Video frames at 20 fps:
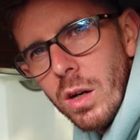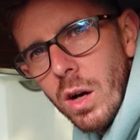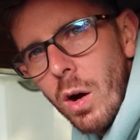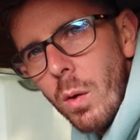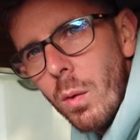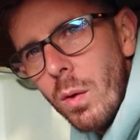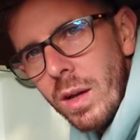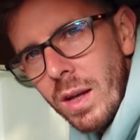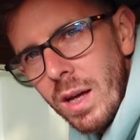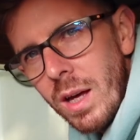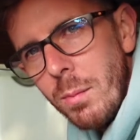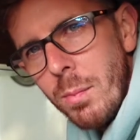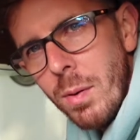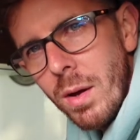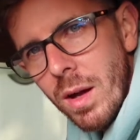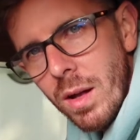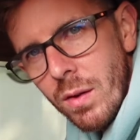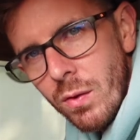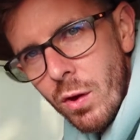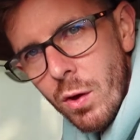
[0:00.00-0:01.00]
I want to keep
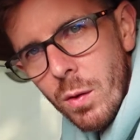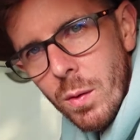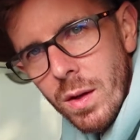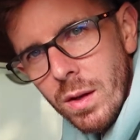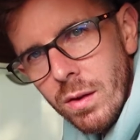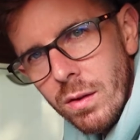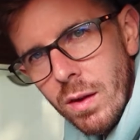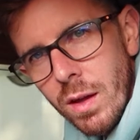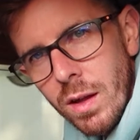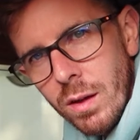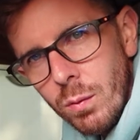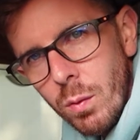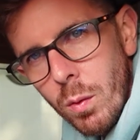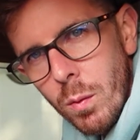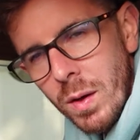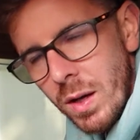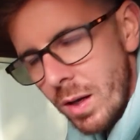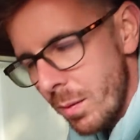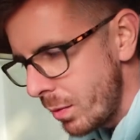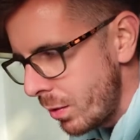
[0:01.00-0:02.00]
it and do it. So that's
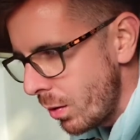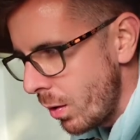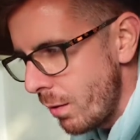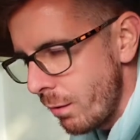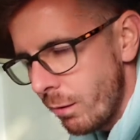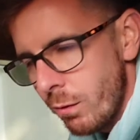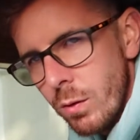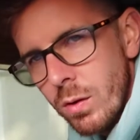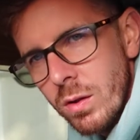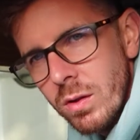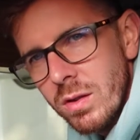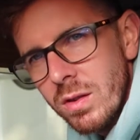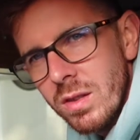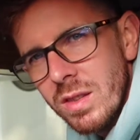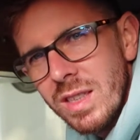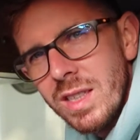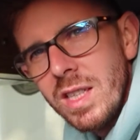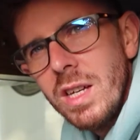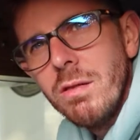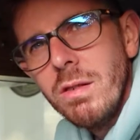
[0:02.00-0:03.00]
what we're going to be doing through this
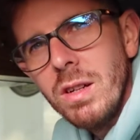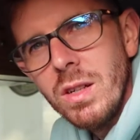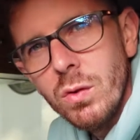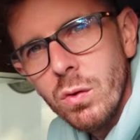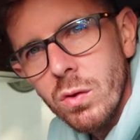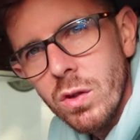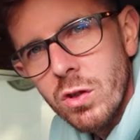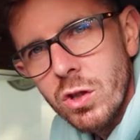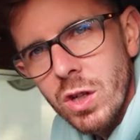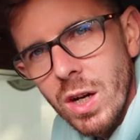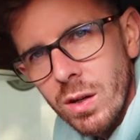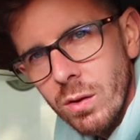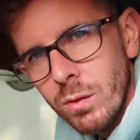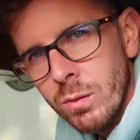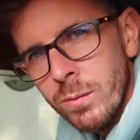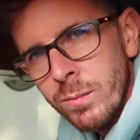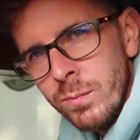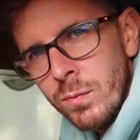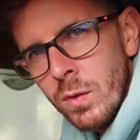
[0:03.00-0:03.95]
series on the channel.